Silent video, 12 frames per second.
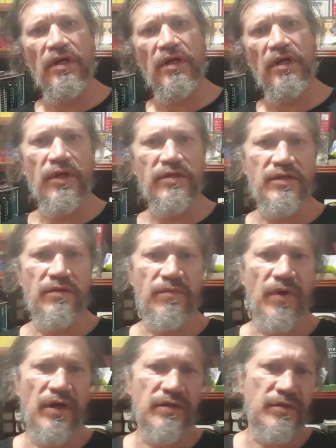when it's
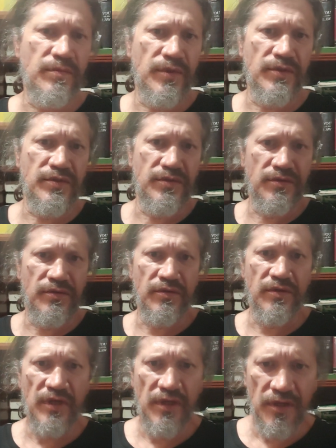impossible to
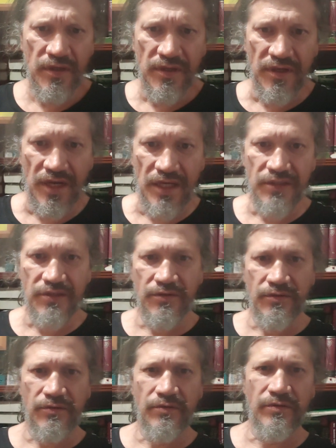not
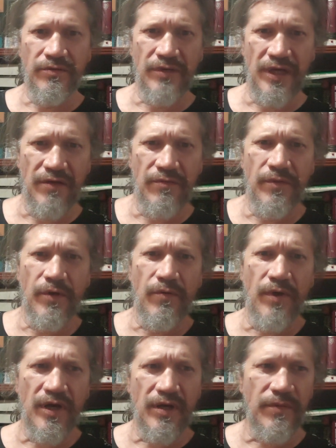to have
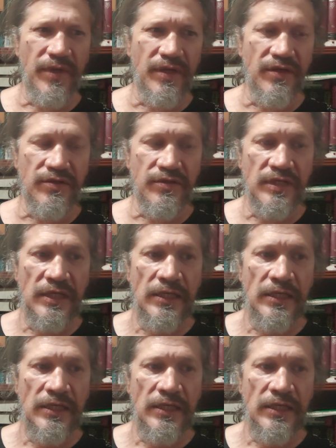marijuana, because